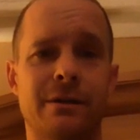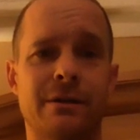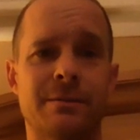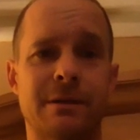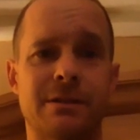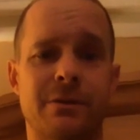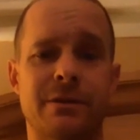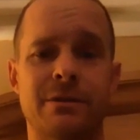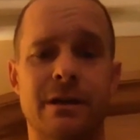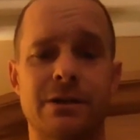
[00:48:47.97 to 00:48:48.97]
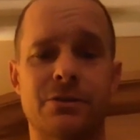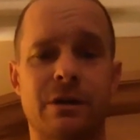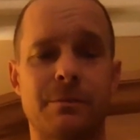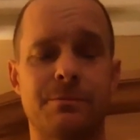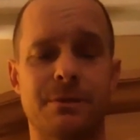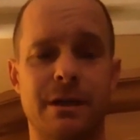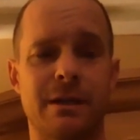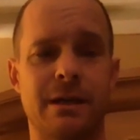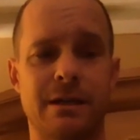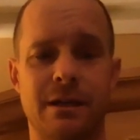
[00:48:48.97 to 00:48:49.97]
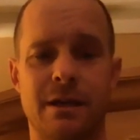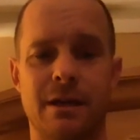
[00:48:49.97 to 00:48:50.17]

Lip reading: especially with Trump saying that